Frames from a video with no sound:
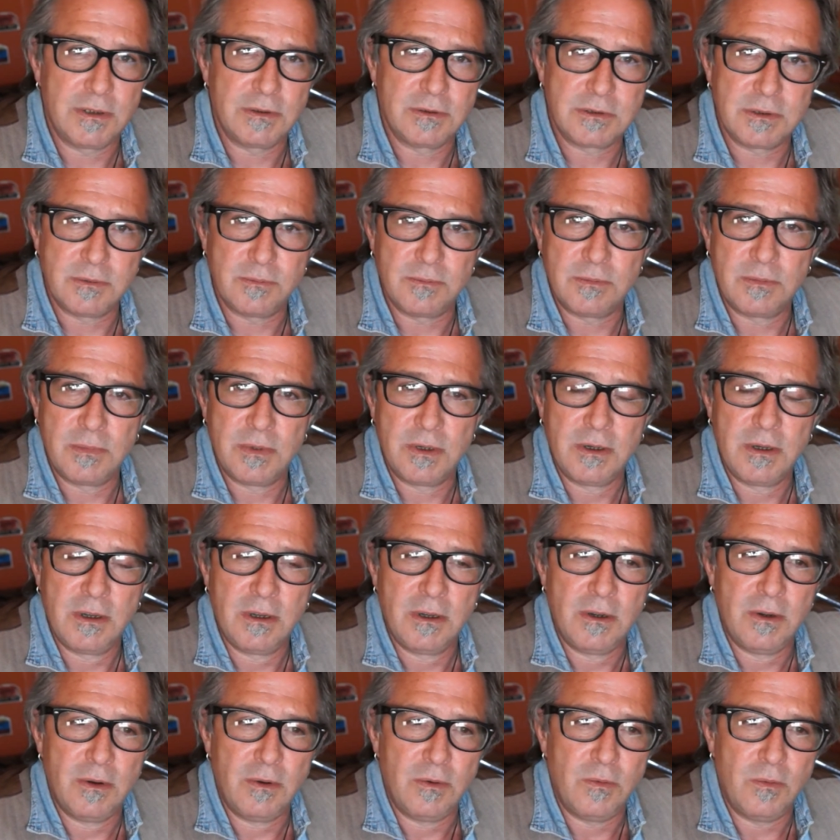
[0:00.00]
some
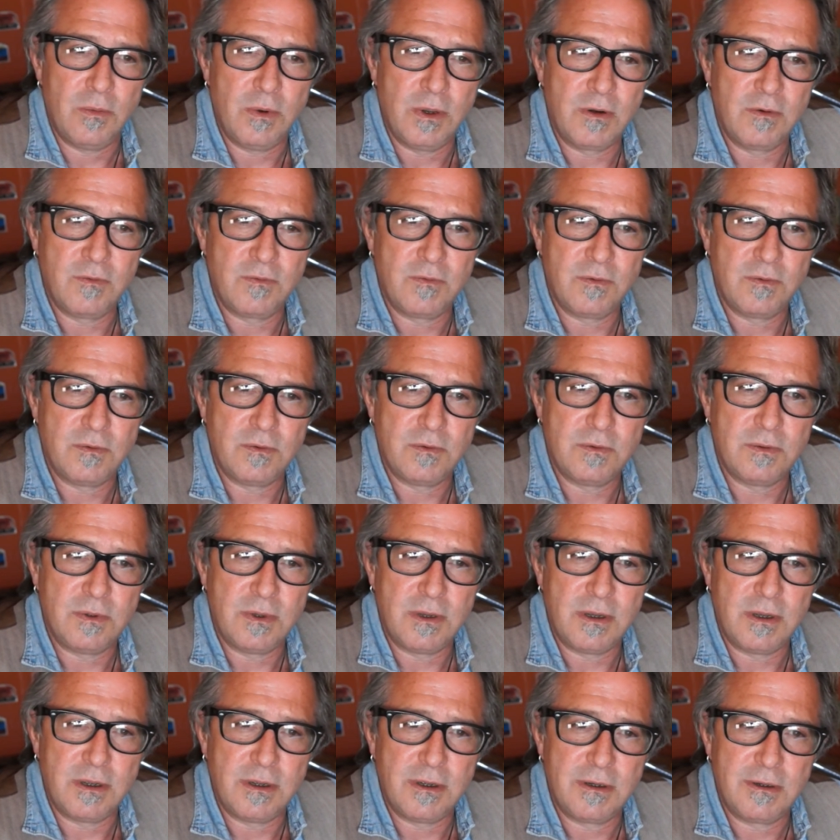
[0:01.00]
wonderful